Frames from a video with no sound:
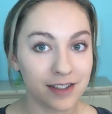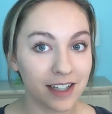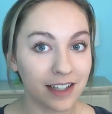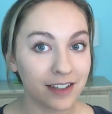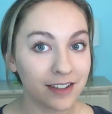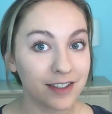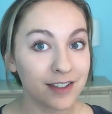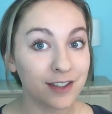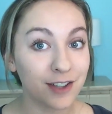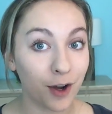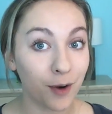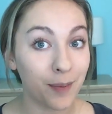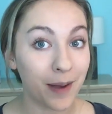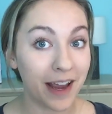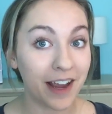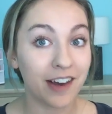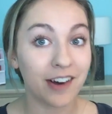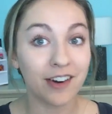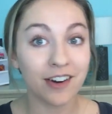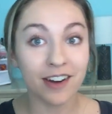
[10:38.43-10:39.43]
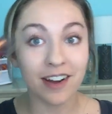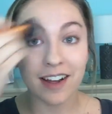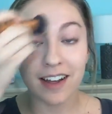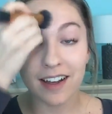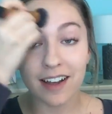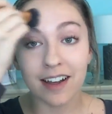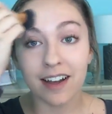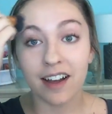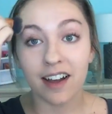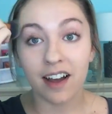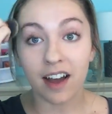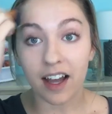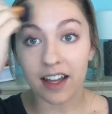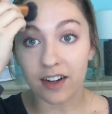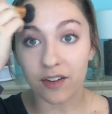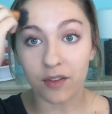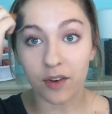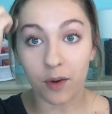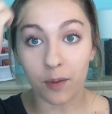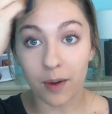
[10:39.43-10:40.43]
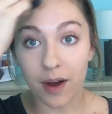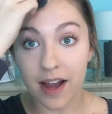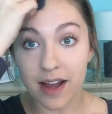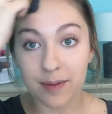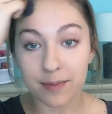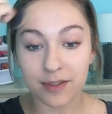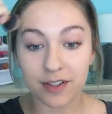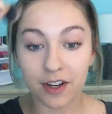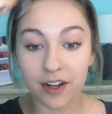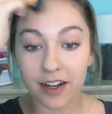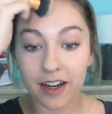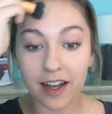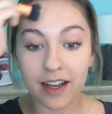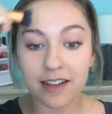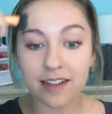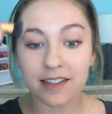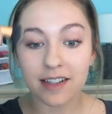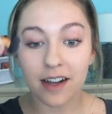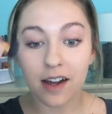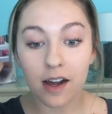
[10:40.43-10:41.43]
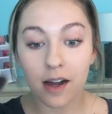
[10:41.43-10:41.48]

I look so pale. I don't know why, I'm sorry guys.